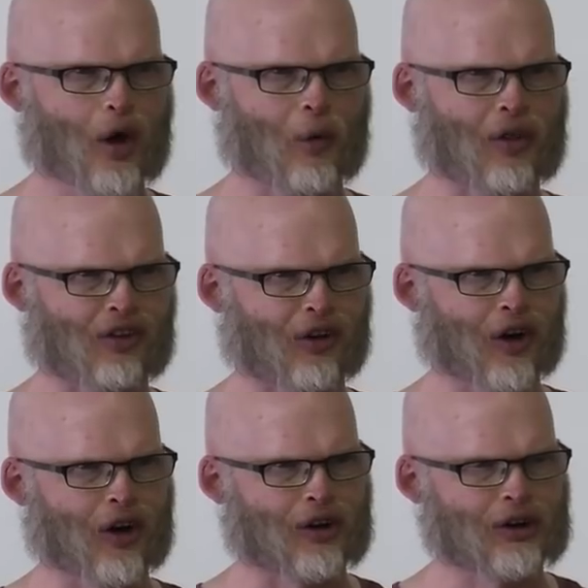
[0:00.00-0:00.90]
when this
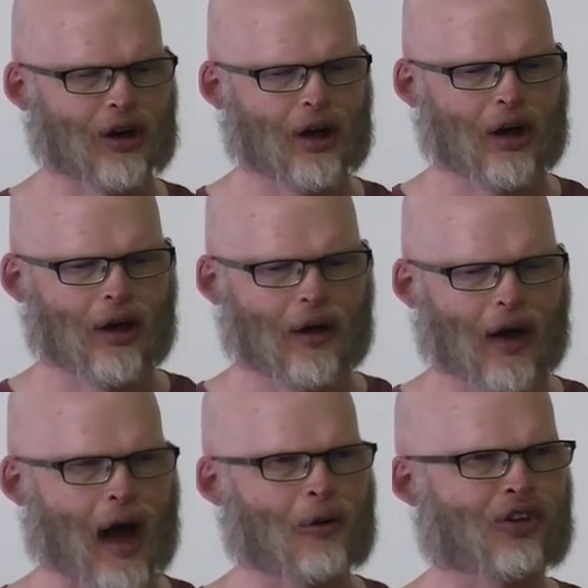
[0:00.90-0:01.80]
occurred.
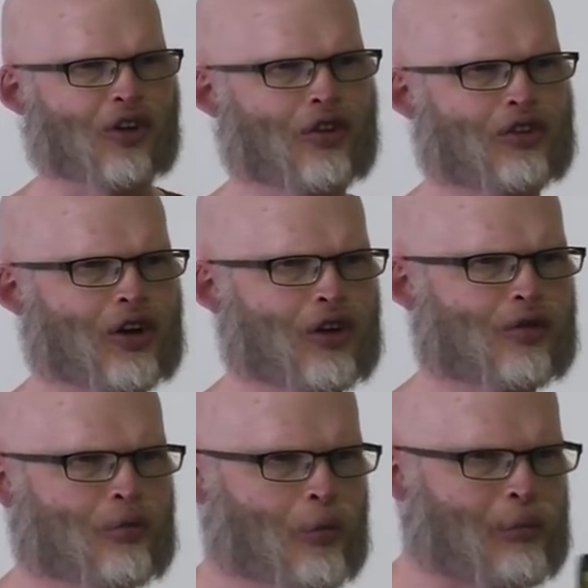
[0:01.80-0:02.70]
I was starting to
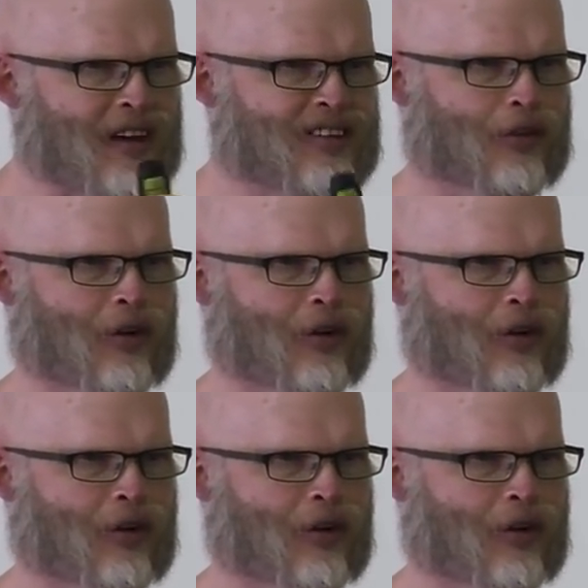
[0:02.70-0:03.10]
use more basic